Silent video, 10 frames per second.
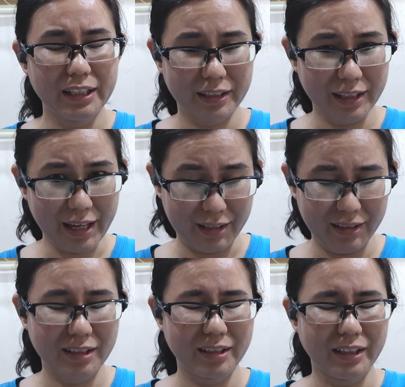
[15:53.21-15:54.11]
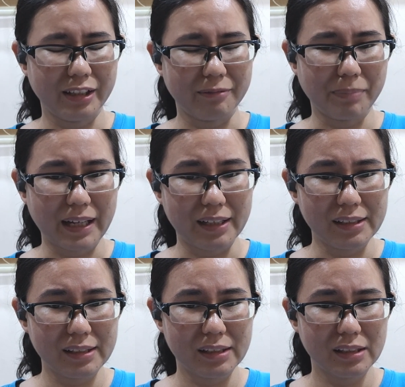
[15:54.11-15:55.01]
did that in the
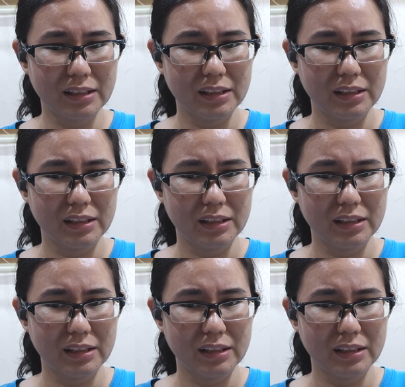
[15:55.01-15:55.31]
past,